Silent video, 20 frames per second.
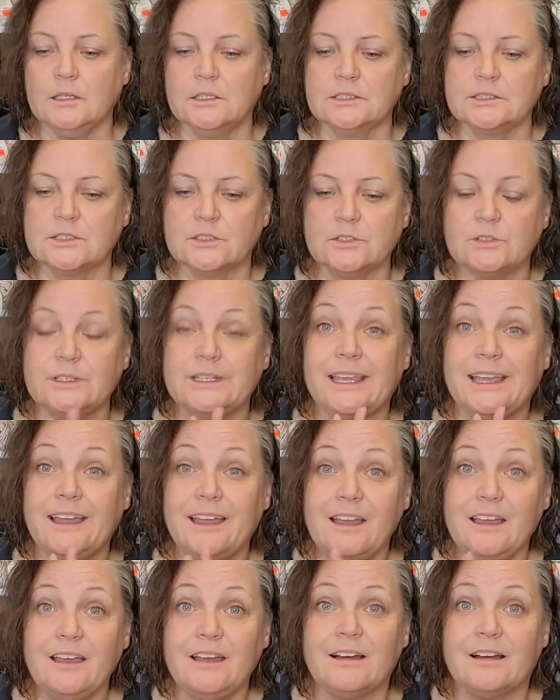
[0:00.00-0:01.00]
So
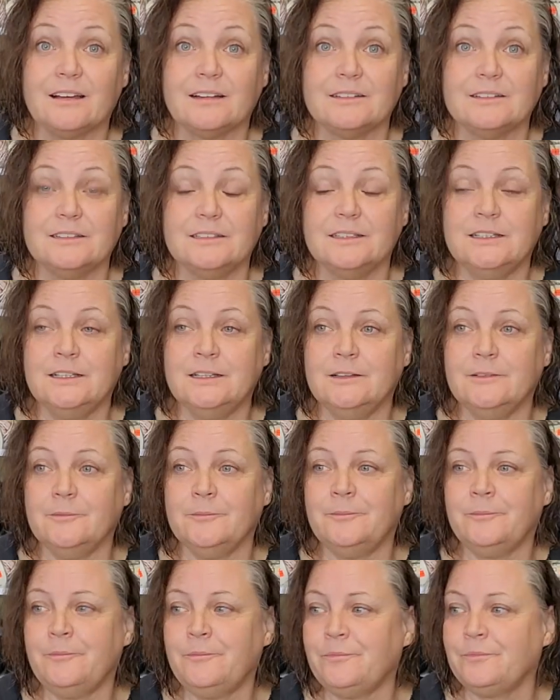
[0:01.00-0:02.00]
yeah.
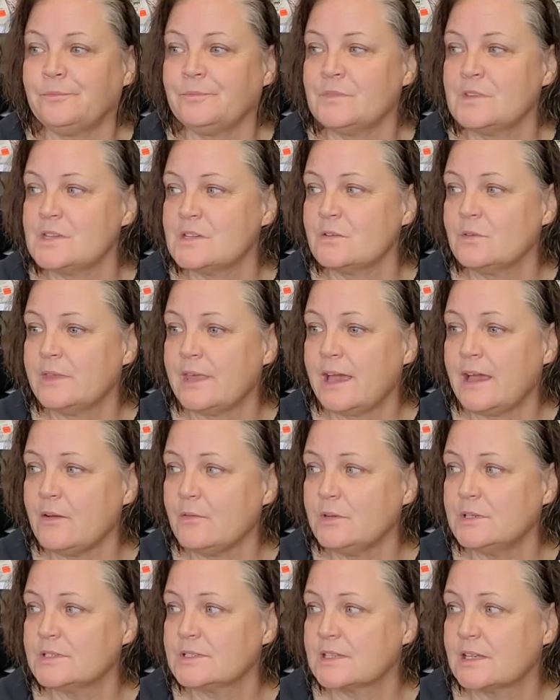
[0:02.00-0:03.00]
So that
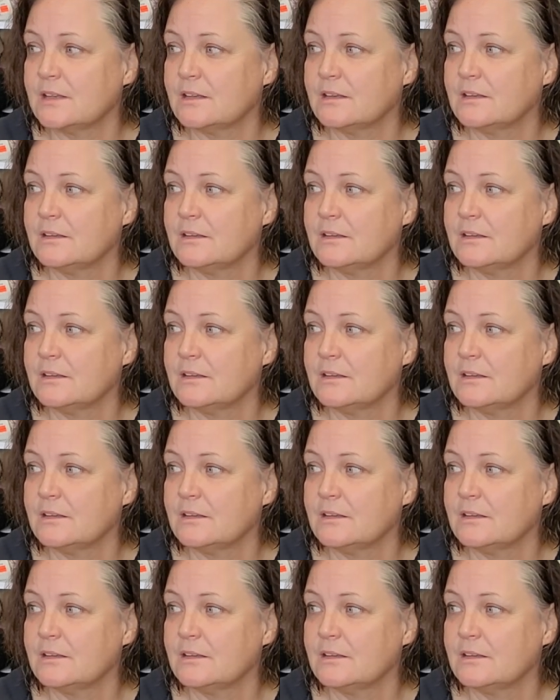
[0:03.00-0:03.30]
was